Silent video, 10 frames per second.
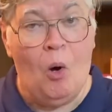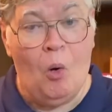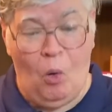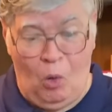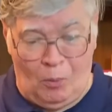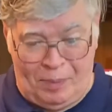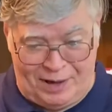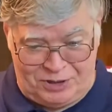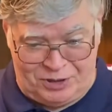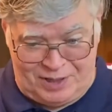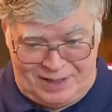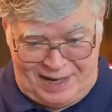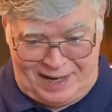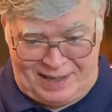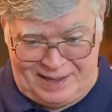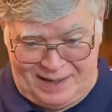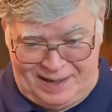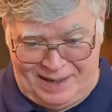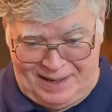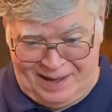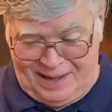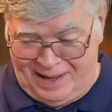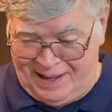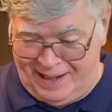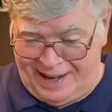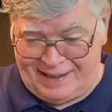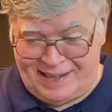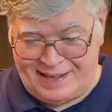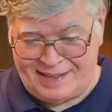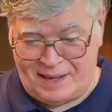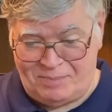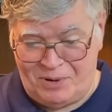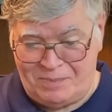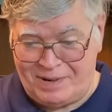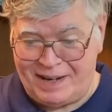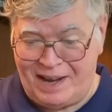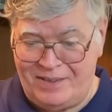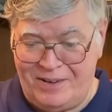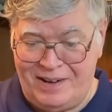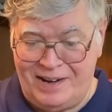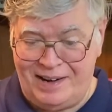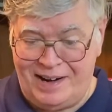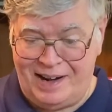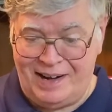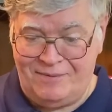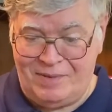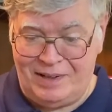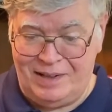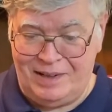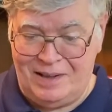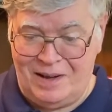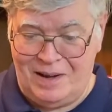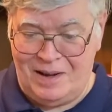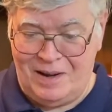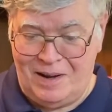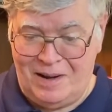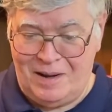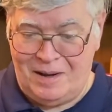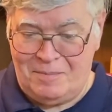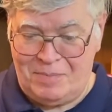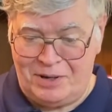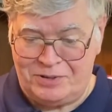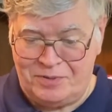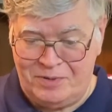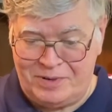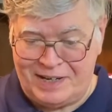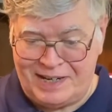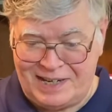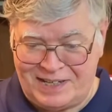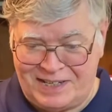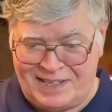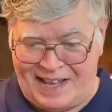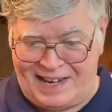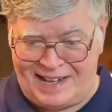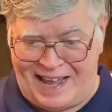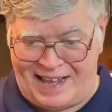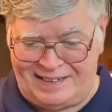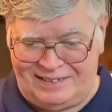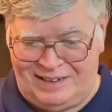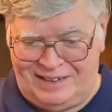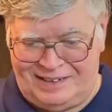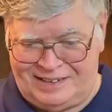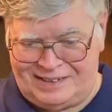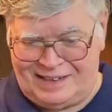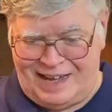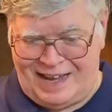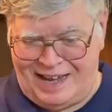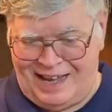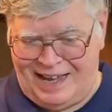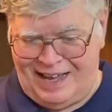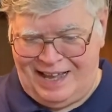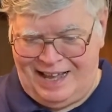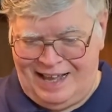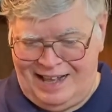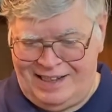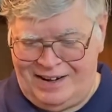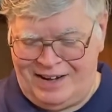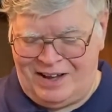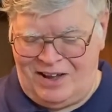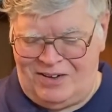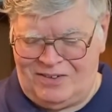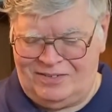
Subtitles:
hole punch the ticket like this. They put them together and then they give them a little punch-a-rooney, just like that. Okay, there you go.